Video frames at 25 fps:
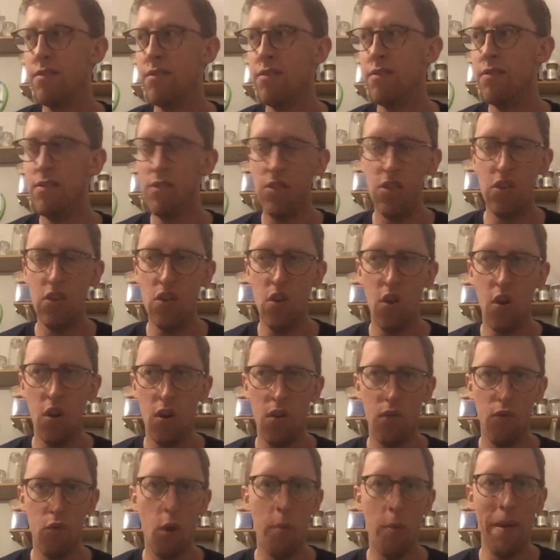
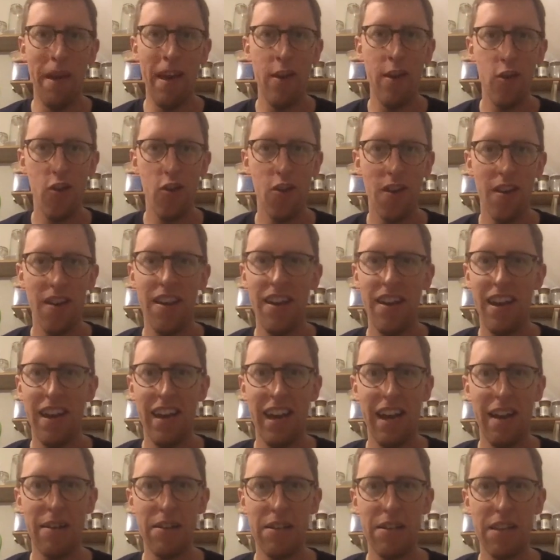you're rubbish. And
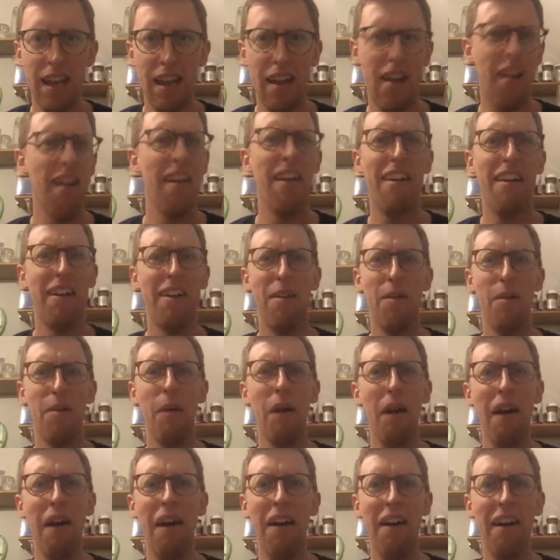I was like,
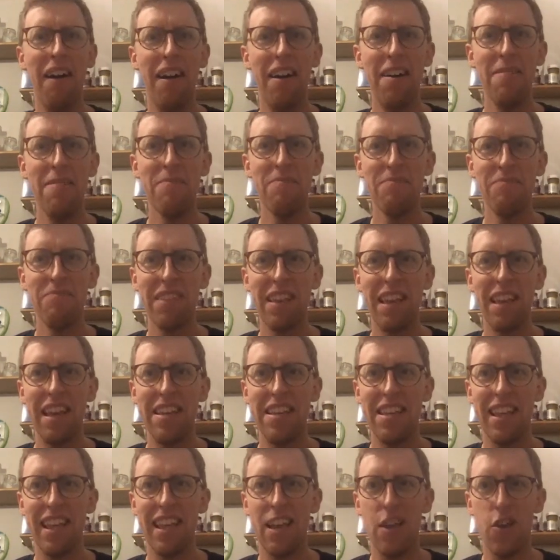what? He
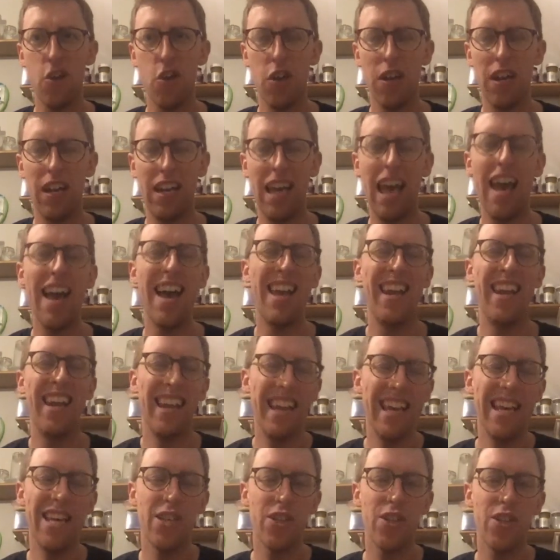said, like, you should get at
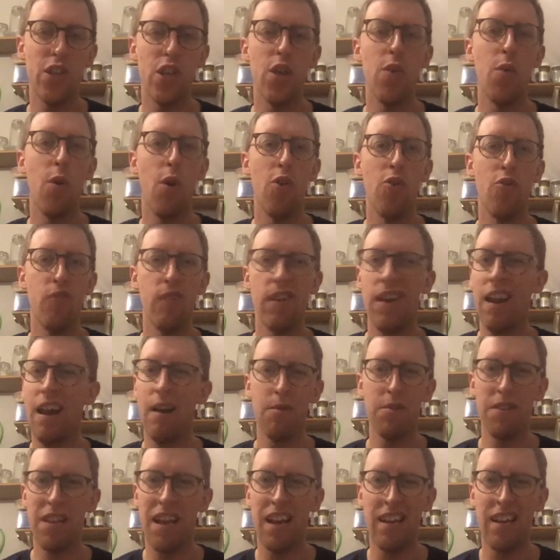least 200. And I
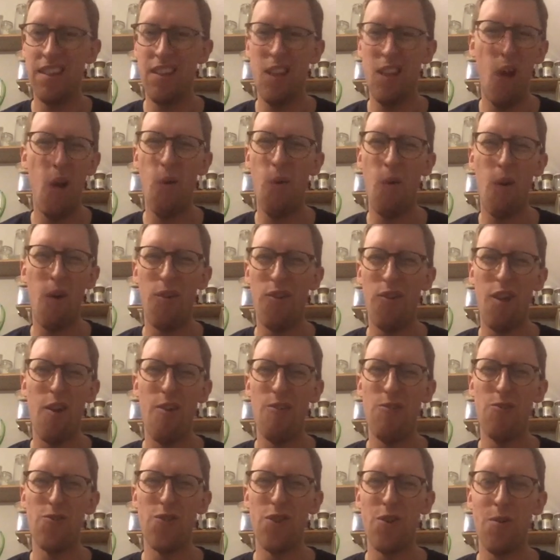was like, no one
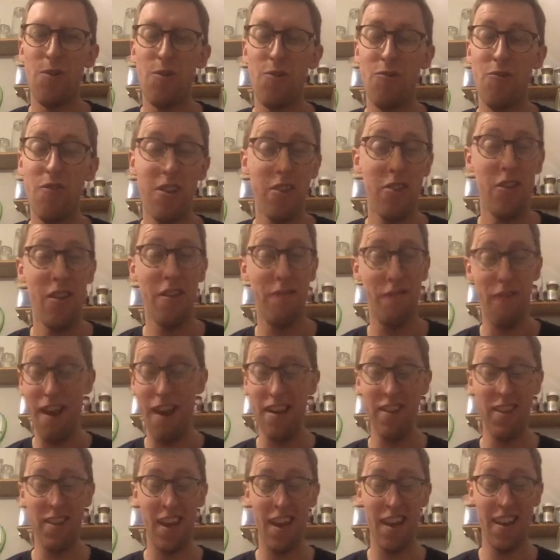knows 200. He said,
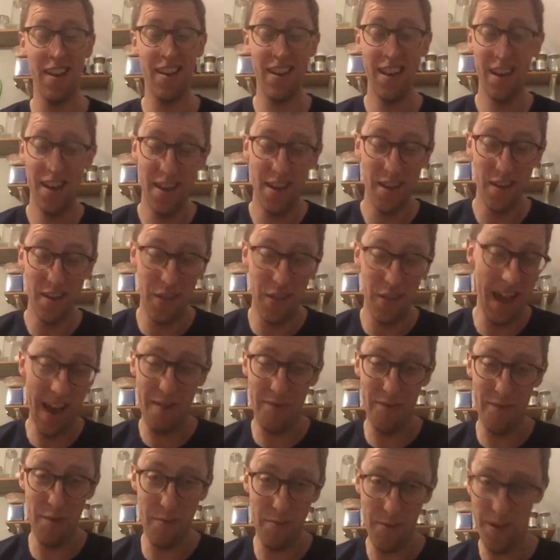Frazer, the
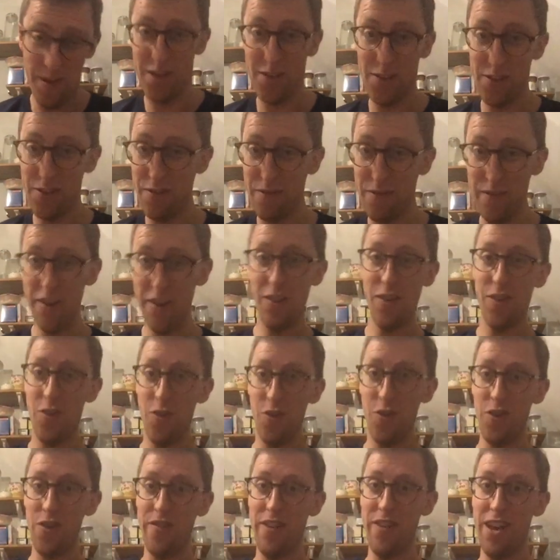average person who finishes
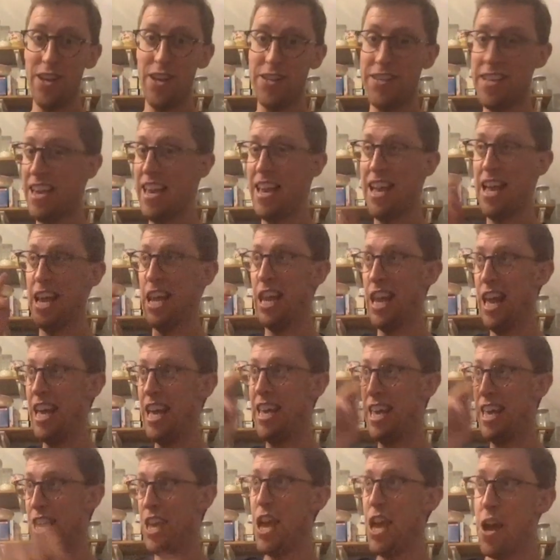university, like
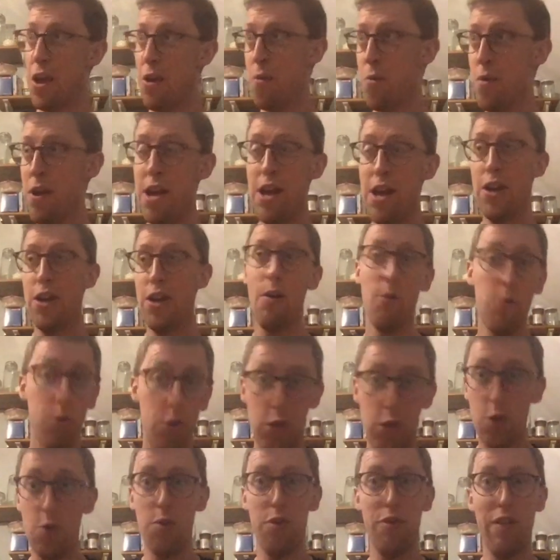you, knows
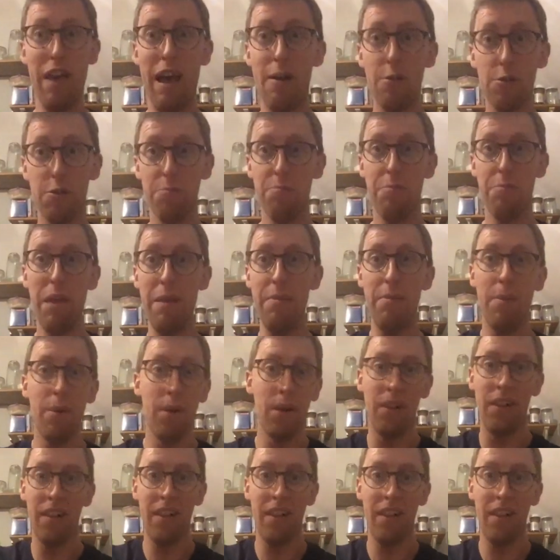2,000 people.